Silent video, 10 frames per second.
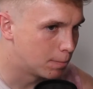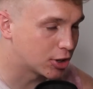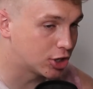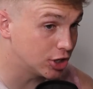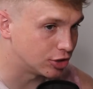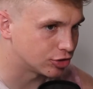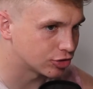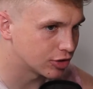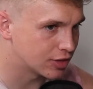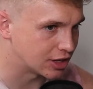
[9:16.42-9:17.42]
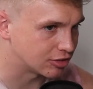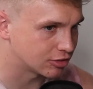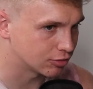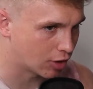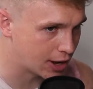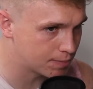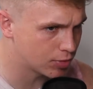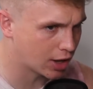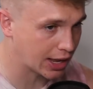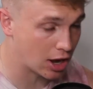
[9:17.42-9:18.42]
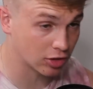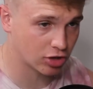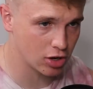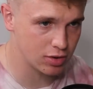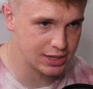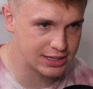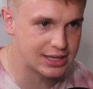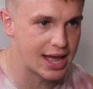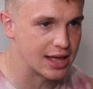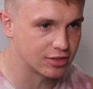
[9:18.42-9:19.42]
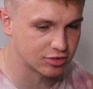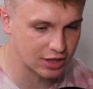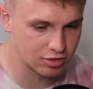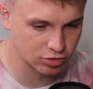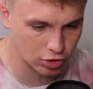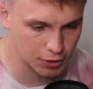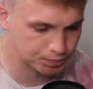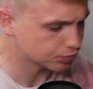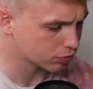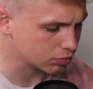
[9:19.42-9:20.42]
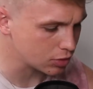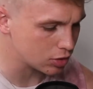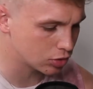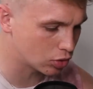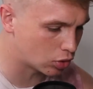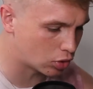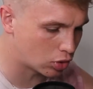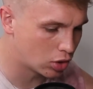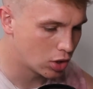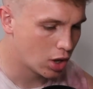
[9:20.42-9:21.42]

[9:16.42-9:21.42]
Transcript: Because this, right? Okay, I totally get the sense that you're,